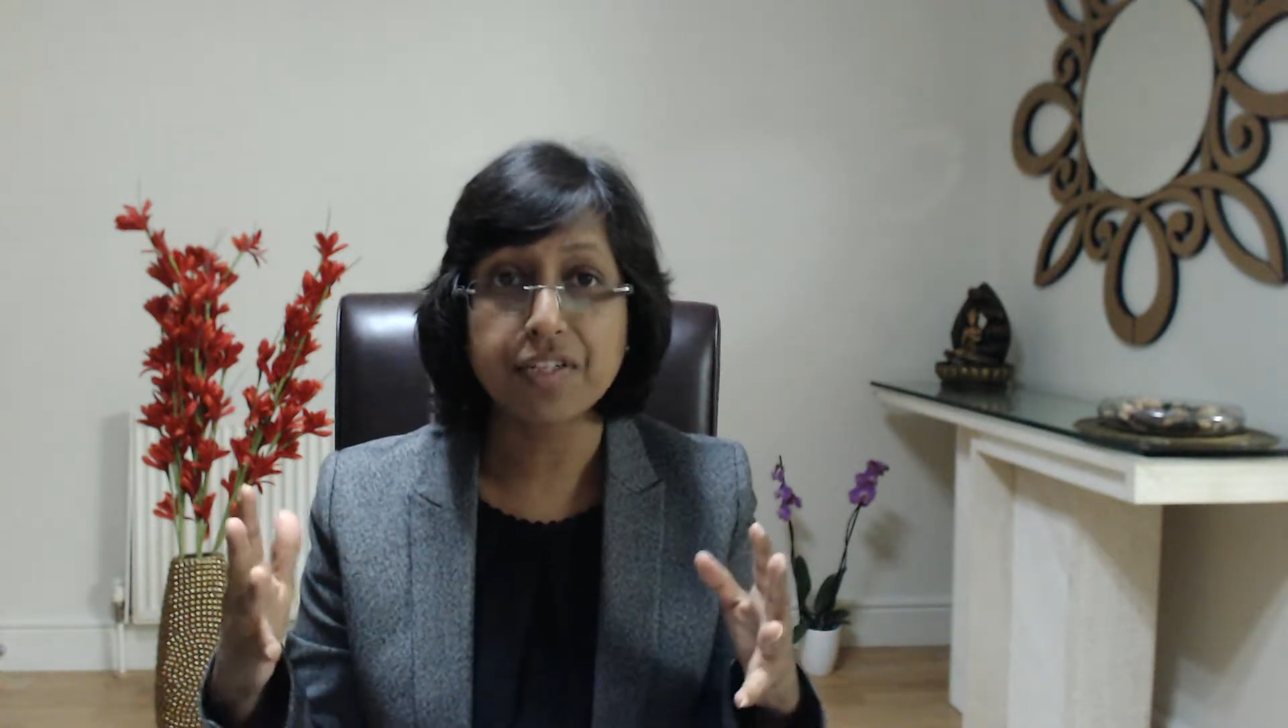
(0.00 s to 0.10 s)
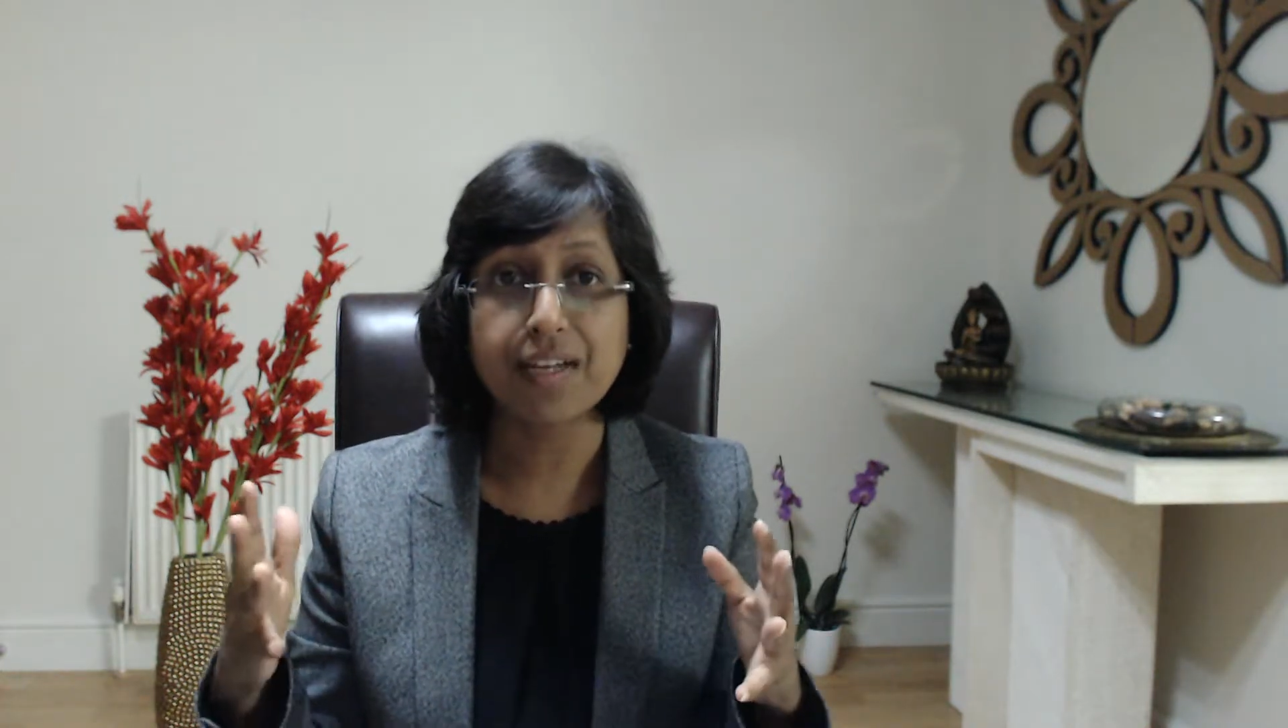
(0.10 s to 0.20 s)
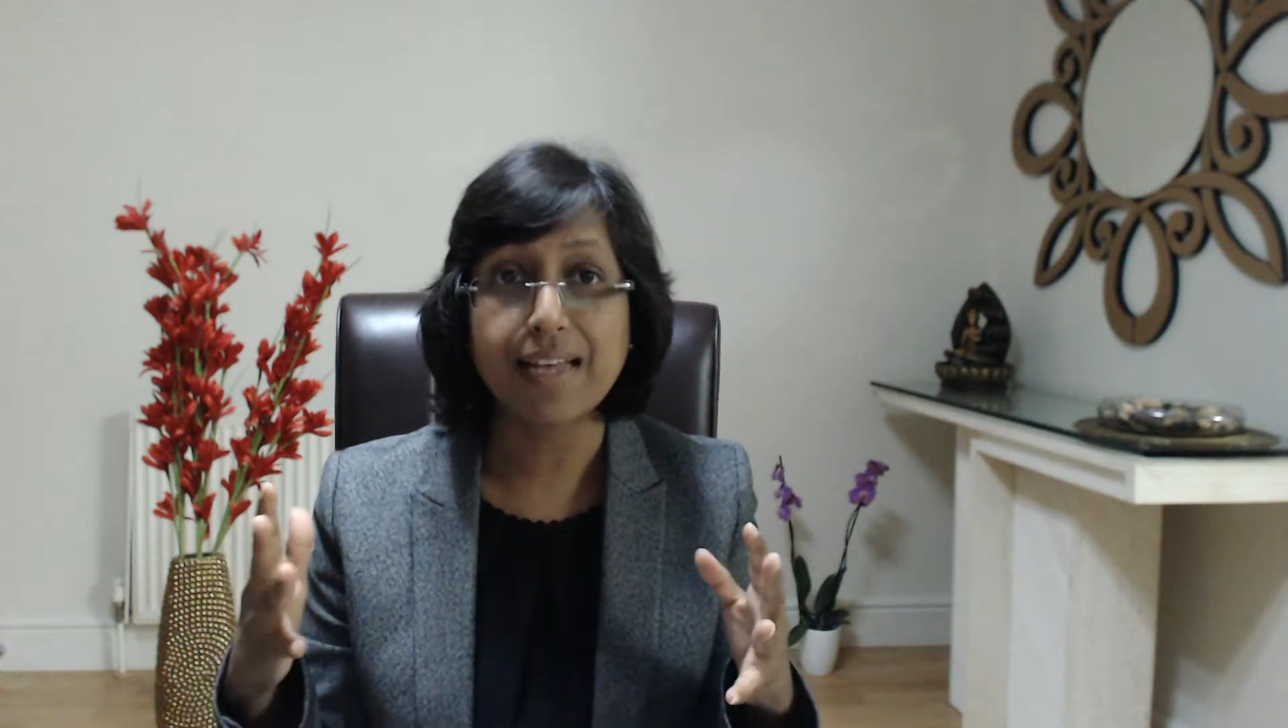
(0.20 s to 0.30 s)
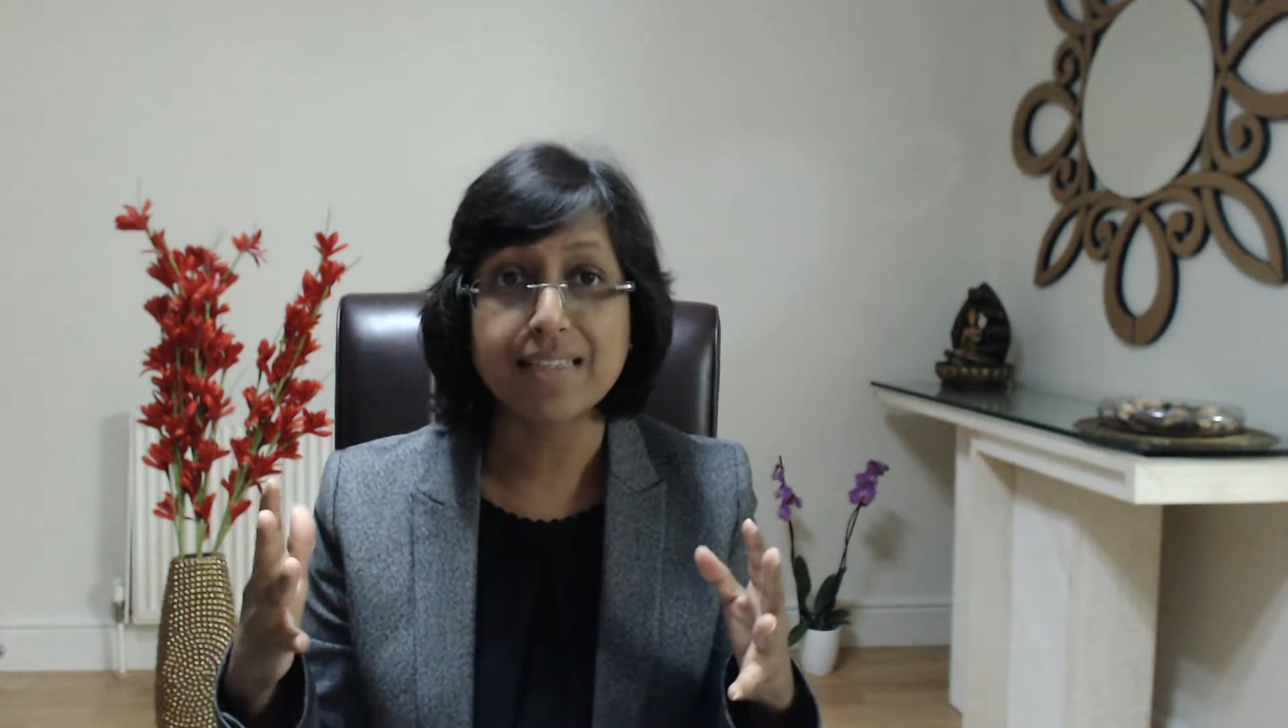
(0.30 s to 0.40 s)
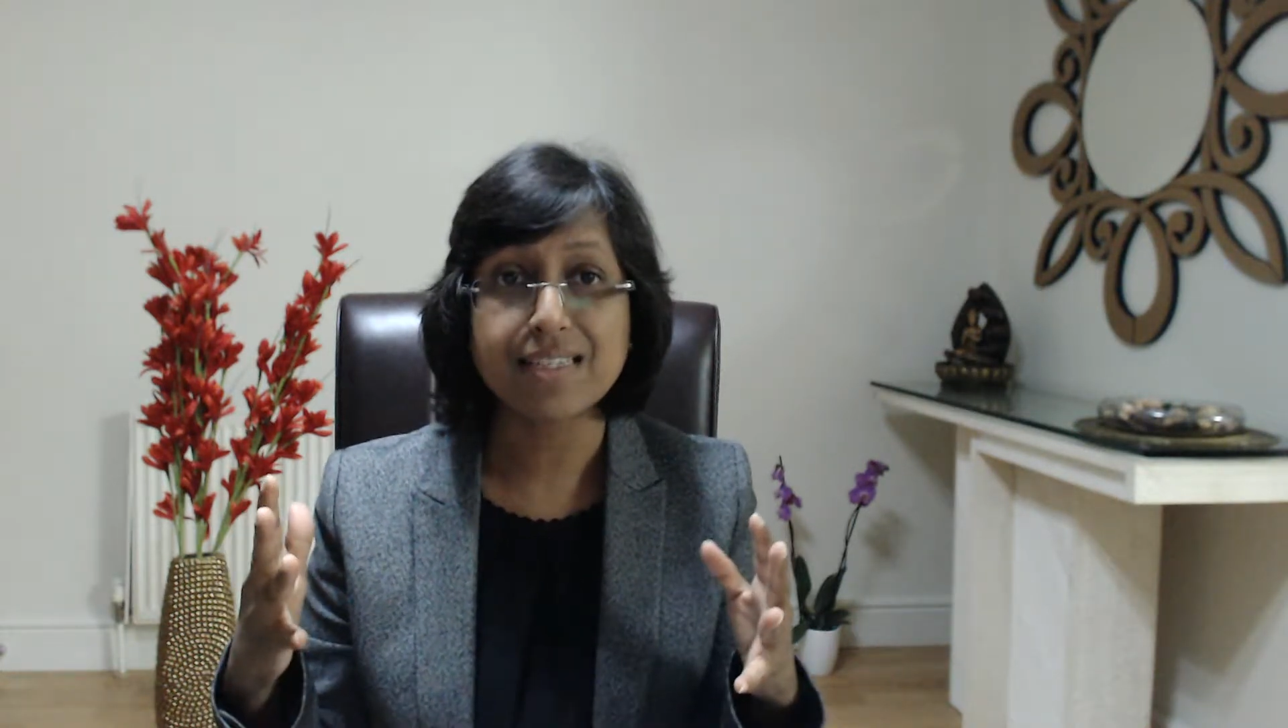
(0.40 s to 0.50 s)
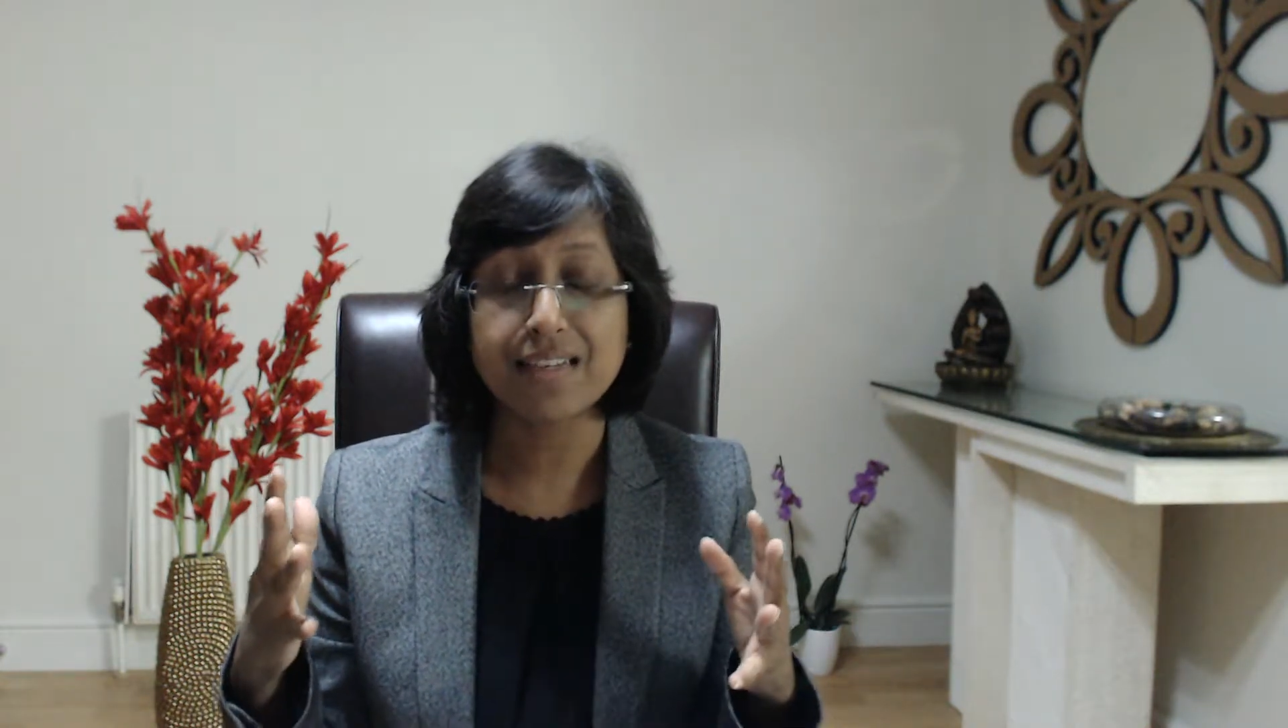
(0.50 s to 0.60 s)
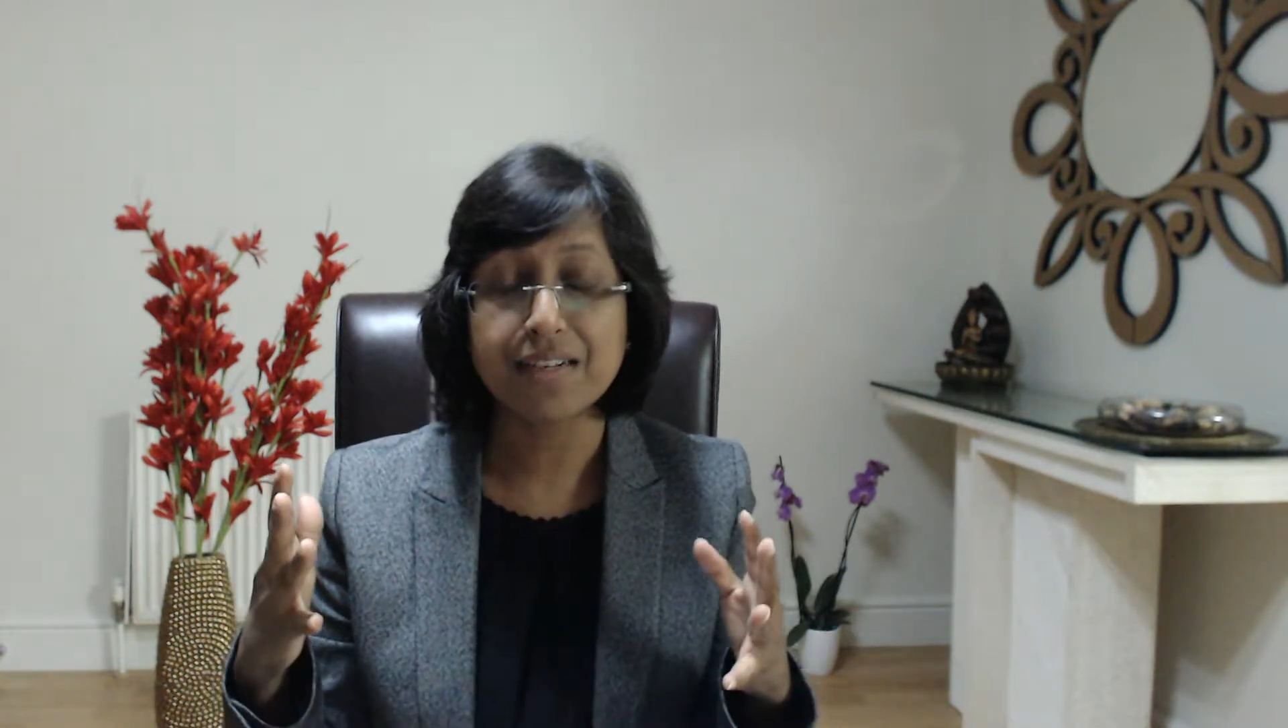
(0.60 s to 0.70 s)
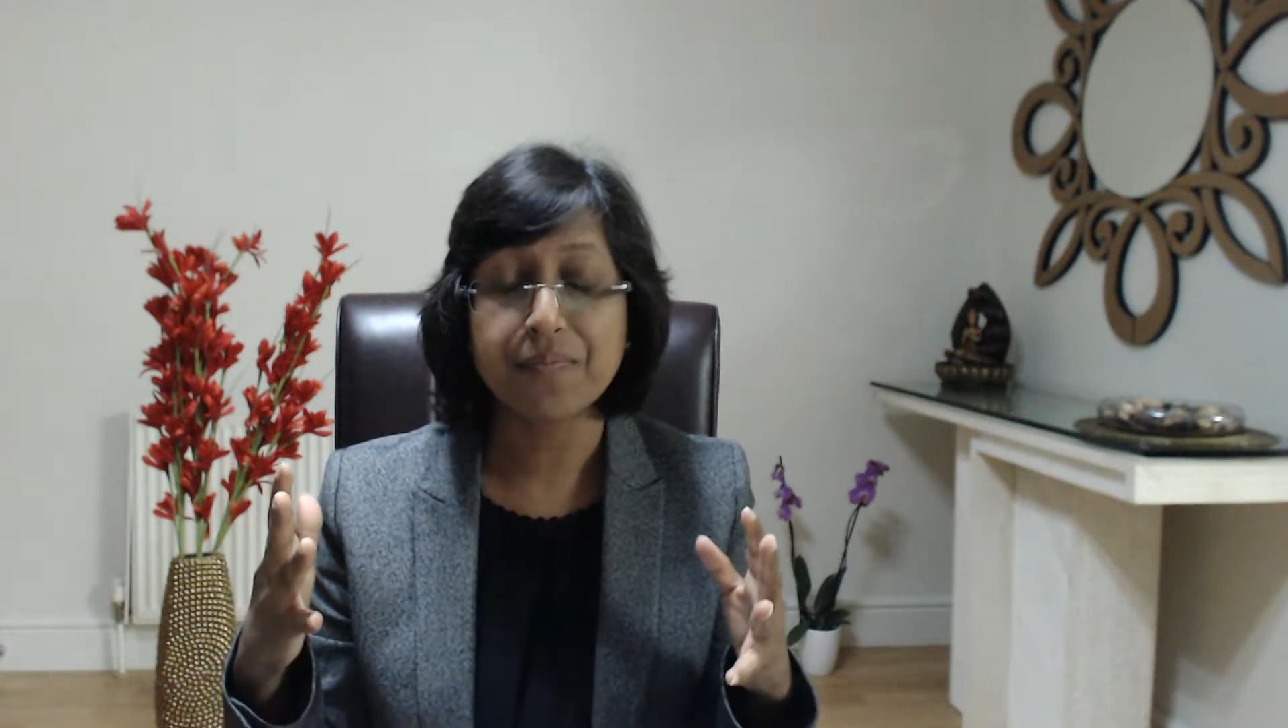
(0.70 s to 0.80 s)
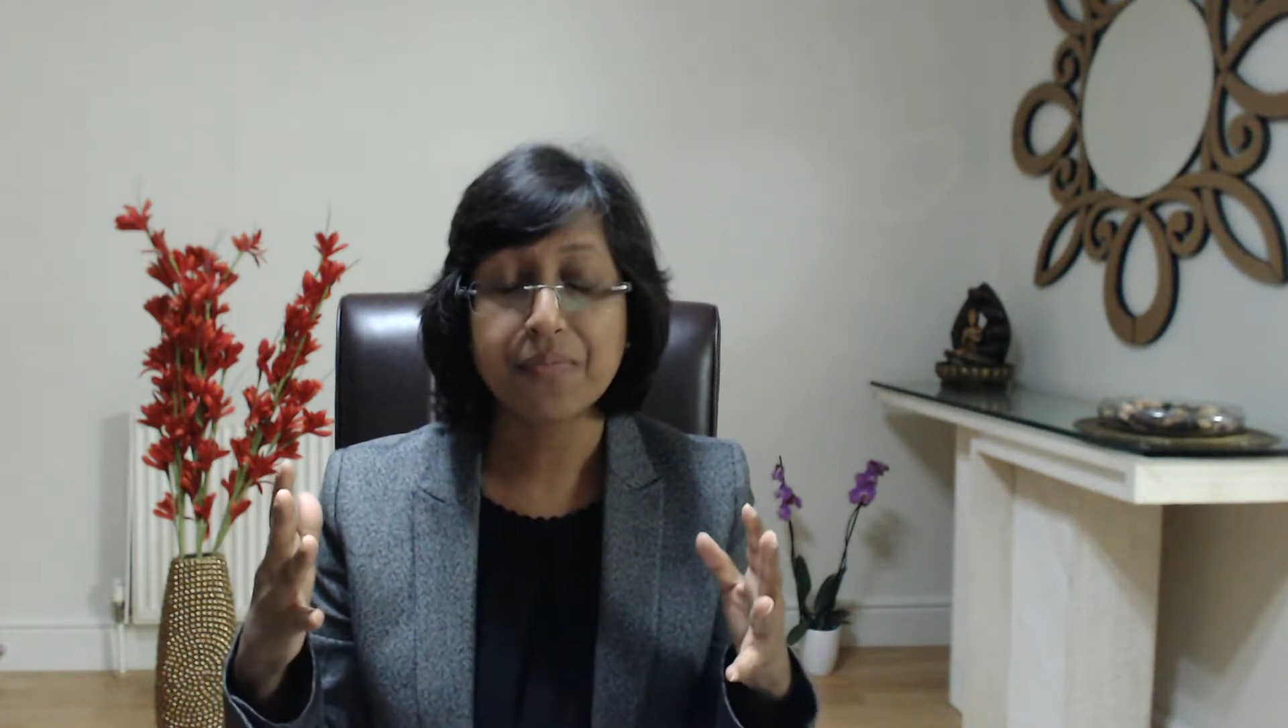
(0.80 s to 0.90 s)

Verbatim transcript: cancer